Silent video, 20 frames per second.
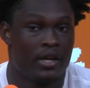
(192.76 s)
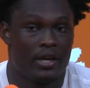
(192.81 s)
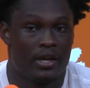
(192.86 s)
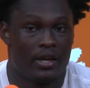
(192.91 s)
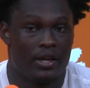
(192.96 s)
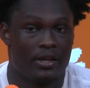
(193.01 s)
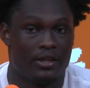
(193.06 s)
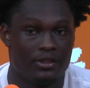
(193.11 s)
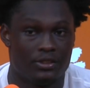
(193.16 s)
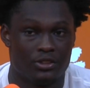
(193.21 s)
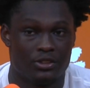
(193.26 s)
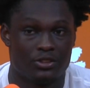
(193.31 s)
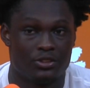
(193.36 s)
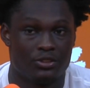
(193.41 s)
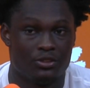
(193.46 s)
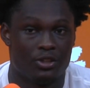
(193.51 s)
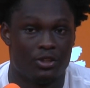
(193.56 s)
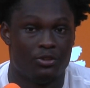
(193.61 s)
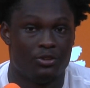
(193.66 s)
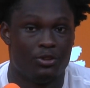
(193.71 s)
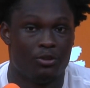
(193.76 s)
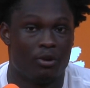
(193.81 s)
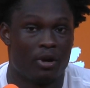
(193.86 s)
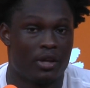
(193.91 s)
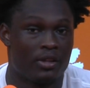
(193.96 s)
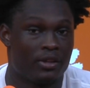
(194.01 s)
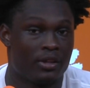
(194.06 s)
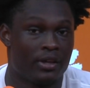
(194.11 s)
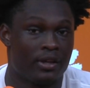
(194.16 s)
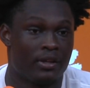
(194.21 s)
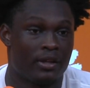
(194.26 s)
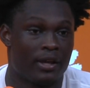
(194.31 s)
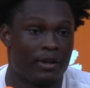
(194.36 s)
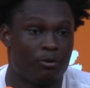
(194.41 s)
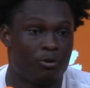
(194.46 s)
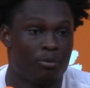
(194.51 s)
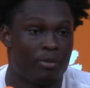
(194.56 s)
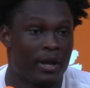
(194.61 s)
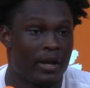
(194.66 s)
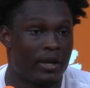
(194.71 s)
and just, you know, do our thing like
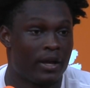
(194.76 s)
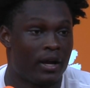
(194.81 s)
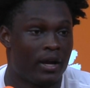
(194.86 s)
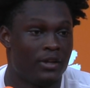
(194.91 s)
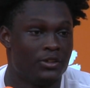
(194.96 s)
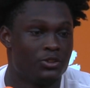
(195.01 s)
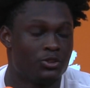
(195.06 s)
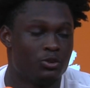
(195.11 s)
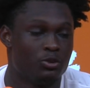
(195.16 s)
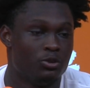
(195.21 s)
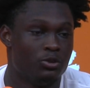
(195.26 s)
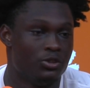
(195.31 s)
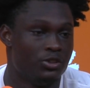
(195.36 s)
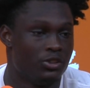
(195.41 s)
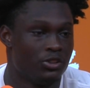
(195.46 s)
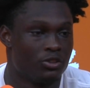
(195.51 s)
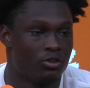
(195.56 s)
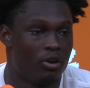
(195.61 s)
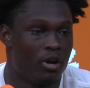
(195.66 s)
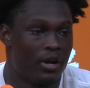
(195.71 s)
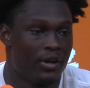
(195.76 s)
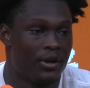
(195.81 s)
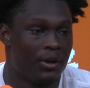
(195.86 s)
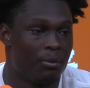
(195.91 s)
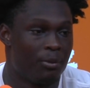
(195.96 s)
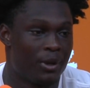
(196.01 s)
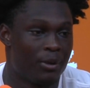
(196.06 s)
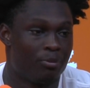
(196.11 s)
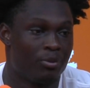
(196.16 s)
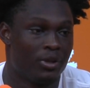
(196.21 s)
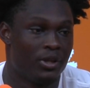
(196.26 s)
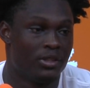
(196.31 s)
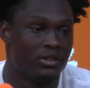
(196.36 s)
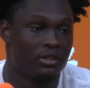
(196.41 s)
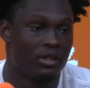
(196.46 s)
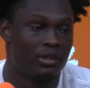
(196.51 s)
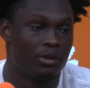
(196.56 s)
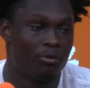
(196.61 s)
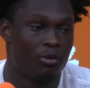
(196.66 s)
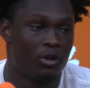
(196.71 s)
we're back in high school and just go out there and make plays
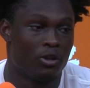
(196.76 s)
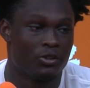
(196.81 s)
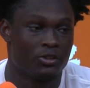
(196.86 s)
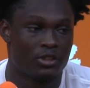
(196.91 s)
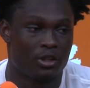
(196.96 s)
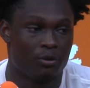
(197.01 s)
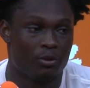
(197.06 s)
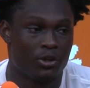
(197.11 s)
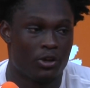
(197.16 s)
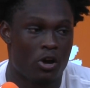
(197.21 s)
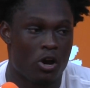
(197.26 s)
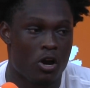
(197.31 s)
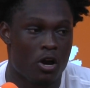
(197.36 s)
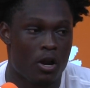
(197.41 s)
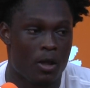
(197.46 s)
like the ballers that we are.